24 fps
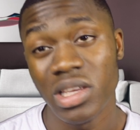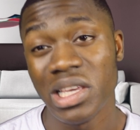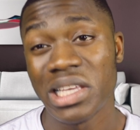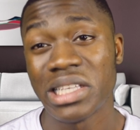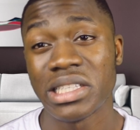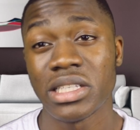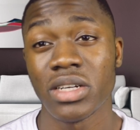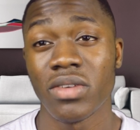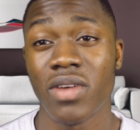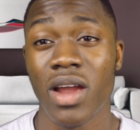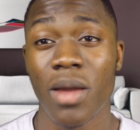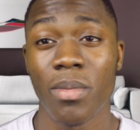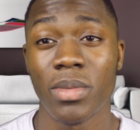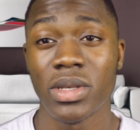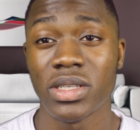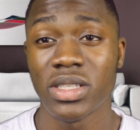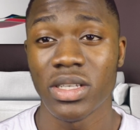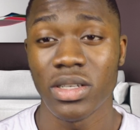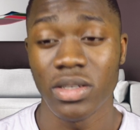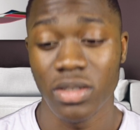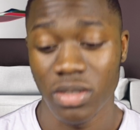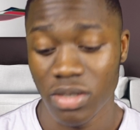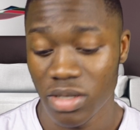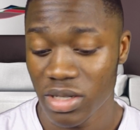Instagram
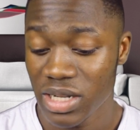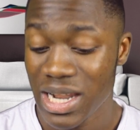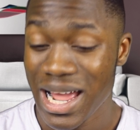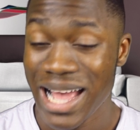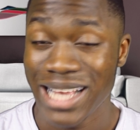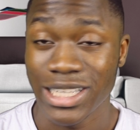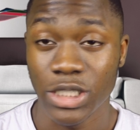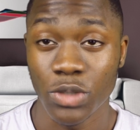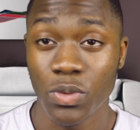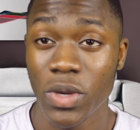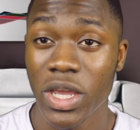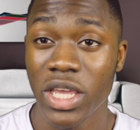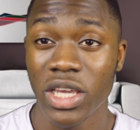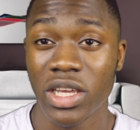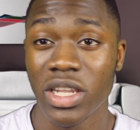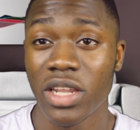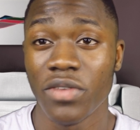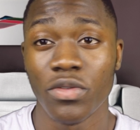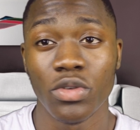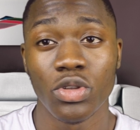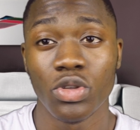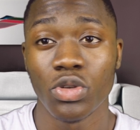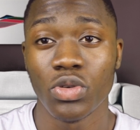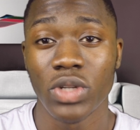is a nice way. You can
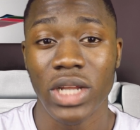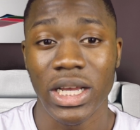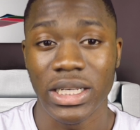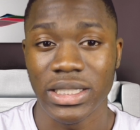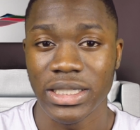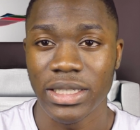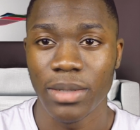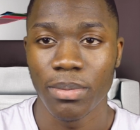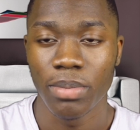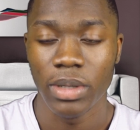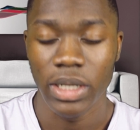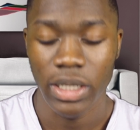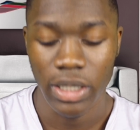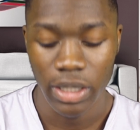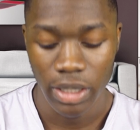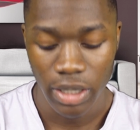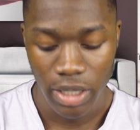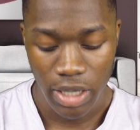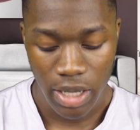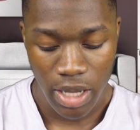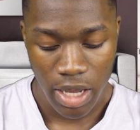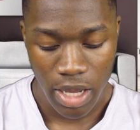even do that simply.